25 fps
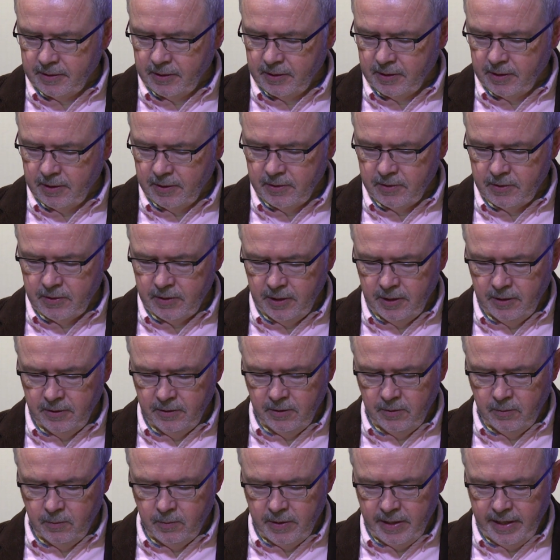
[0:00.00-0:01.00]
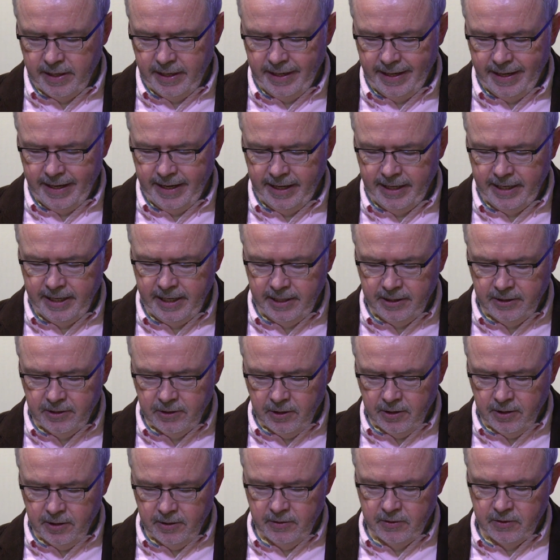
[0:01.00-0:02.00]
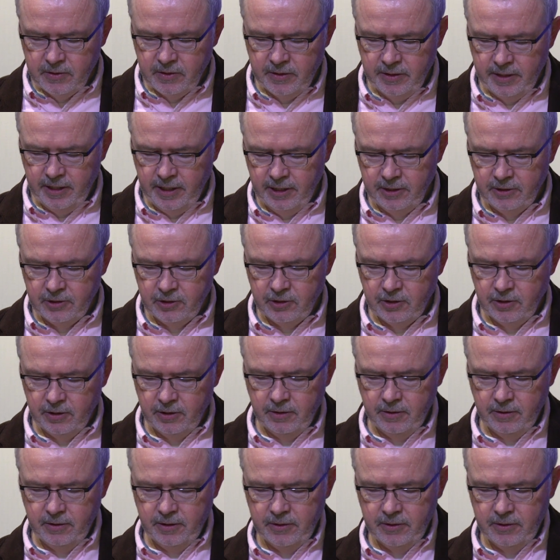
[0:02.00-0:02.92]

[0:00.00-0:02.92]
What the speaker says: to consider the way any god's nature